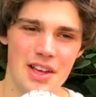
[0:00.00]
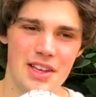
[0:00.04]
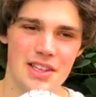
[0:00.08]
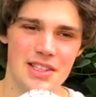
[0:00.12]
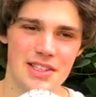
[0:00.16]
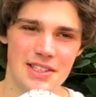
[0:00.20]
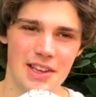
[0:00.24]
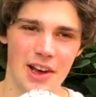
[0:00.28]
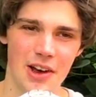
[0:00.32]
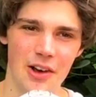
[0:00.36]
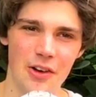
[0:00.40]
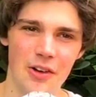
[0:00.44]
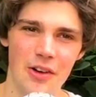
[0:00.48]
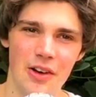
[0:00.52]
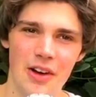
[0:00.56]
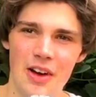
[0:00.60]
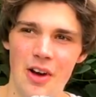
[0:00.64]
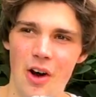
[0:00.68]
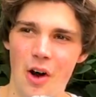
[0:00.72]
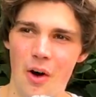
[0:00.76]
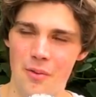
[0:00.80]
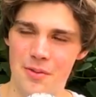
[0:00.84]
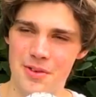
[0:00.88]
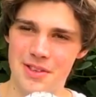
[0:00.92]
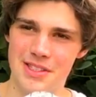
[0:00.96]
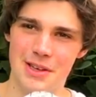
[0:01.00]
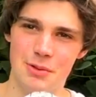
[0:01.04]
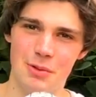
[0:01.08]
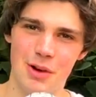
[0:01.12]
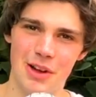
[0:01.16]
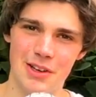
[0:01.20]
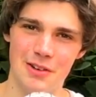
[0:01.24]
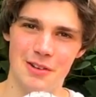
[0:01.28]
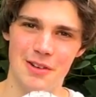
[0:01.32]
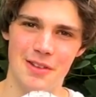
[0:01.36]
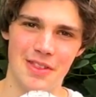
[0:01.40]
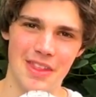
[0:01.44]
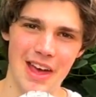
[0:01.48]
So obviously
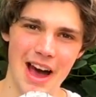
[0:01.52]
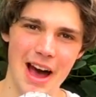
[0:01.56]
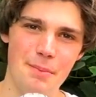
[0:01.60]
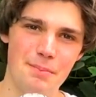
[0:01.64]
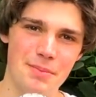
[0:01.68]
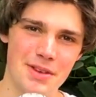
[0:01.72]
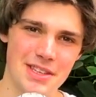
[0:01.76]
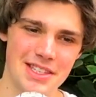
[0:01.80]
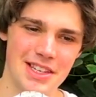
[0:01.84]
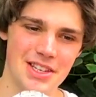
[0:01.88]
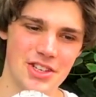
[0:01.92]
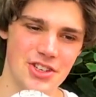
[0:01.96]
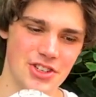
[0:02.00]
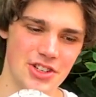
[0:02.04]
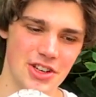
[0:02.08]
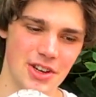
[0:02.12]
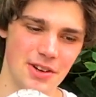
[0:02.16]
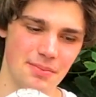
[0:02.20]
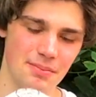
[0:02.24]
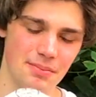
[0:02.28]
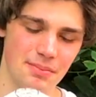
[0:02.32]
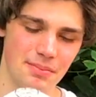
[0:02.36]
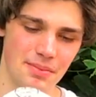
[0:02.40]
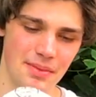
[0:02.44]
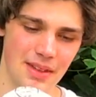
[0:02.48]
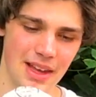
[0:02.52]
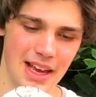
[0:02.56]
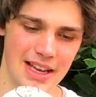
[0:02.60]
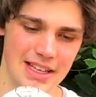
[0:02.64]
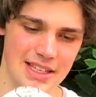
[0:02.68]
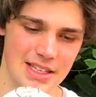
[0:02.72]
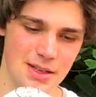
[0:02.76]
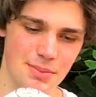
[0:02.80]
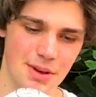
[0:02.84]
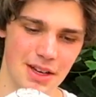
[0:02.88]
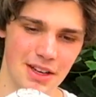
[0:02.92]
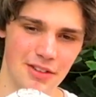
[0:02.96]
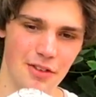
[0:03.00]
when you're in that position,
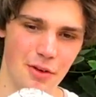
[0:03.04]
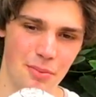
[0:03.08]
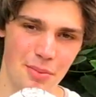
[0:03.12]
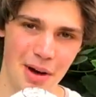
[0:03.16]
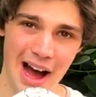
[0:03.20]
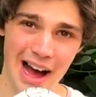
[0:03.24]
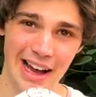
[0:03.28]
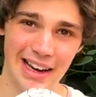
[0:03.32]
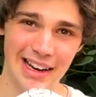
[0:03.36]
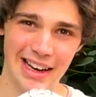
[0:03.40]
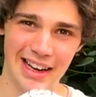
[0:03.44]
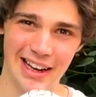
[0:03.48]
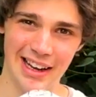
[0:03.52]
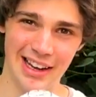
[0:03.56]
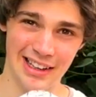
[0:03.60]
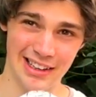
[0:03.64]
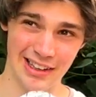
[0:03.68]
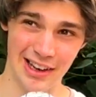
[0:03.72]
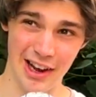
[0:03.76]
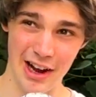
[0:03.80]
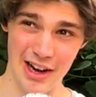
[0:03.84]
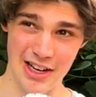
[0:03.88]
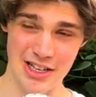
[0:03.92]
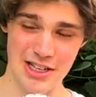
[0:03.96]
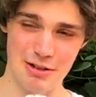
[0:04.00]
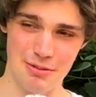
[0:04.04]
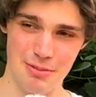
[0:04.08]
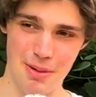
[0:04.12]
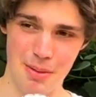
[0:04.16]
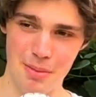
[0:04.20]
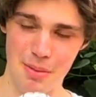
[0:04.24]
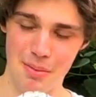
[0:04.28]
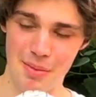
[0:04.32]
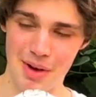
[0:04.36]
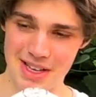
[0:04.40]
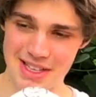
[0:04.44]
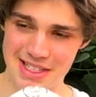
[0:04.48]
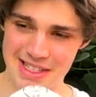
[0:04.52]
it's a bit of a panic. And I actually
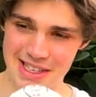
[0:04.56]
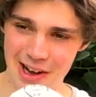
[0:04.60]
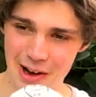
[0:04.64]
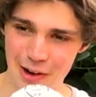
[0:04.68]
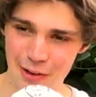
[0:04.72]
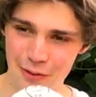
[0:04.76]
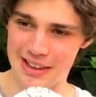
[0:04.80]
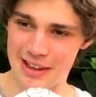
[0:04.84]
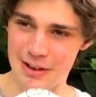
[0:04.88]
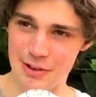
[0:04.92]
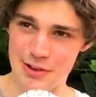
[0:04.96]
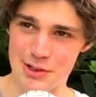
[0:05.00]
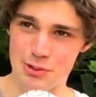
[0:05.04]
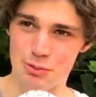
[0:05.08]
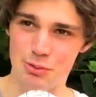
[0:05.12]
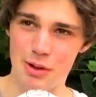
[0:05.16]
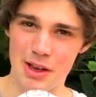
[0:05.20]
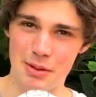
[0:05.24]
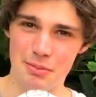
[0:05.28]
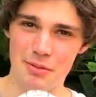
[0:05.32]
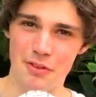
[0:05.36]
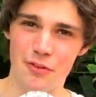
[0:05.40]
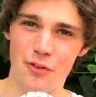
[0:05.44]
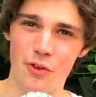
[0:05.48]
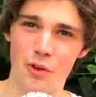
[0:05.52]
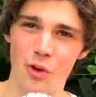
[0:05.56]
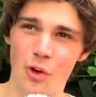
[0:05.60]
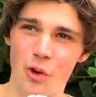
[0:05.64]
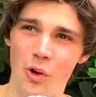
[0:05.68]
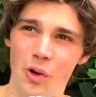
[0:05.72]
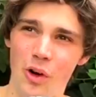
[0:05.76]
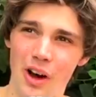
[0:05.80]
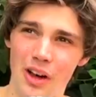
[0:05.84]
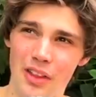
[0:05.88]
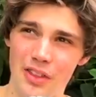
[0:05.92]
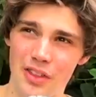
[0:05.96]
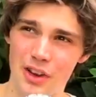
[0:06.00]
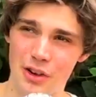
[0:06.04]
remember myself, there was a week
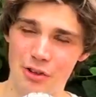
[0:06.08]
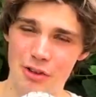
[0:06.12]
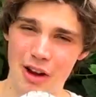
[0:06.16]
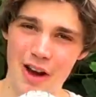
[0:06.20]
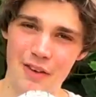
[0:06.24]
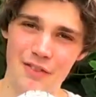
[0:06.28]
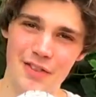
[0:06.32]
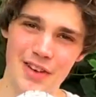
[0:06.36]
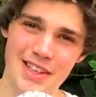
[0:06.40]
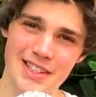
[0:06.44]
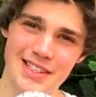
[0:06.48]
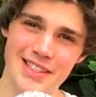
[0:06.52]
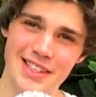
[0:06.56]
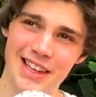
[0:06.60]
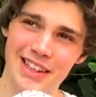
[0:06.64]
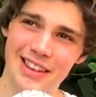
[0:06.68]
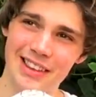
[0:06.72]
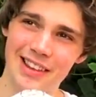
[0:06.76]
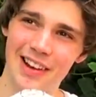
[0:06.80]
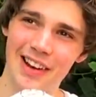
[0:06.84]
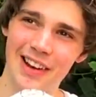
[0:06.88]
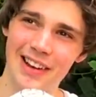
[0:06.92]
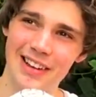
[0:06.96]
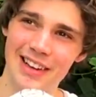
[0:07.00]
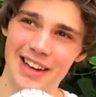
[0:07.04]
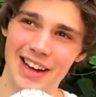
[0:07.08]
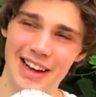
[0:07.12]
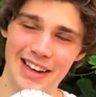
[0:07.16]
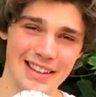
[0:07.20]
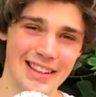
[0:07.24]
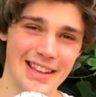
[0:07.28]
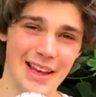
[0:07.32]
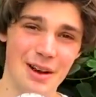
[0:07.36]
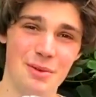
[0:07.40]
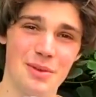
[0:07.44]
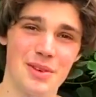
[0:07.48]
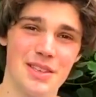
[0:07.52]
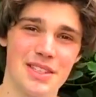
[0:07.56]
before the graphics deadline,
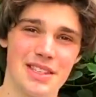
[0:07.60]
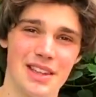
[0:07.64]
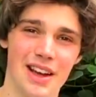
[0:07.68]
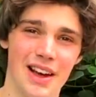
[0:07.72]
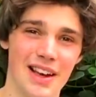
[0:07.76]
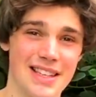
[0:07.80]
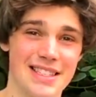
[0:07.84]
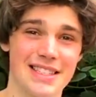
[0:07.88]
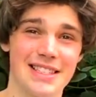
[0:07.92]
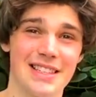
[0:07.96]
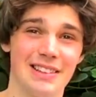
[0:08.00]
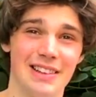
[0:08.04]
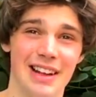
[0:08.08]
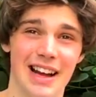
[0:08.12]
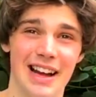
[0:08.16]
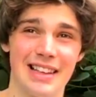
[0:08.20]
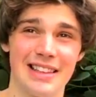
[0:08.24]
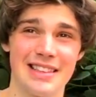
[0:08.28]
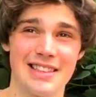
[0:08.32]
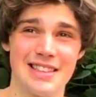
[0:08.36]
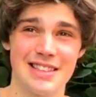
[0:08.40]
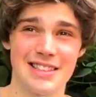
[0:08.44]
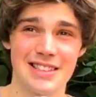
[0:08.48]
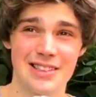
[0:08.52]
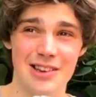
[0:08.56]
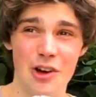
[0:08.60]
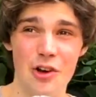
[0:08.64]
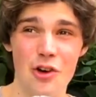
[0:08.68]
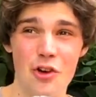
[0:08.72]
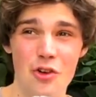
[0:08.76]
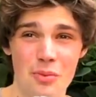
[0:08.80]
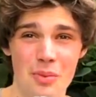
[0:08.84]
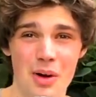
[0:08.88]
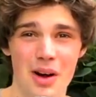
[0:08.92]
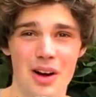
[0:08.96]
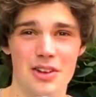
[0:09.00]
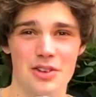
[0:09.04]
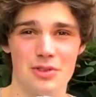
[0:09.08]
and I still had so
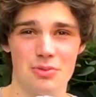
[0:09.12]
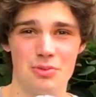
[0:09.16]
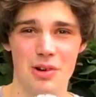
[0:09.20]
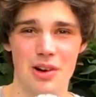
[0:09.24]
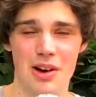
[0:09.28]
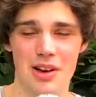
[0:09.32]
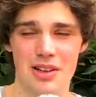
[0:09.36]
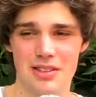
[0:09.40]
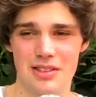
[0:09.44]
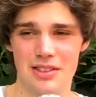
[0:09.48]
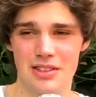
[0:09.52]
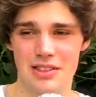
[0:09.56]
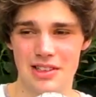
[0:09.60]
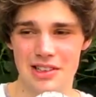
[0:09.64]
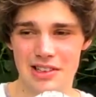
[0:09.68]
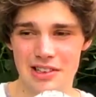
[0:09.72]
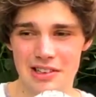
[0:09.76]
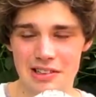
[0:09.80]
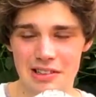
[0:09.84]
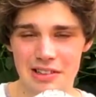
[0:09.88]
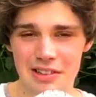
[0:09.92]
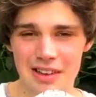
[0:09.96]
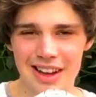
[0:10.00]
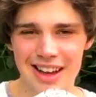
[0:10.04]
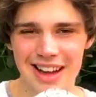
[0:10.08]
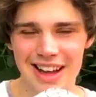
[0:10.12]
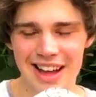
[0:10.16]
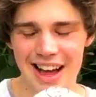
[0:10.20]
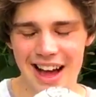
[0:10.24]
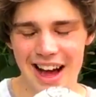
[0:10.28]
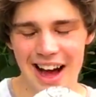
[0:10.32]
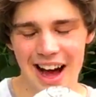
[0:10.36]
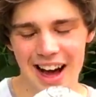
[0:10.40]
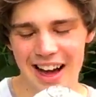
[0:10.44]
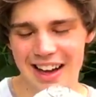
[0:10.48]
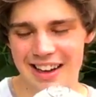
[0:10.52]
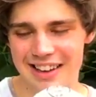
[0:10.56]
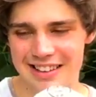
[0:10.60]
much work to do,
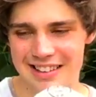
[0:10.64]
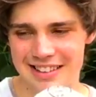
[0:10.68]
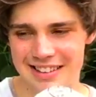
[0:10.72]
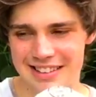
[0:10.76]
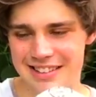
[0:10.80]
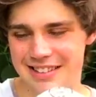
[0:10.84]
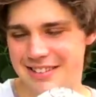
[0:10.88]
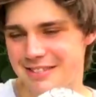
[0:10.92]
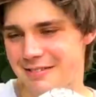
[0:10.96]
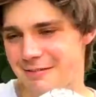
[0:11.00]
and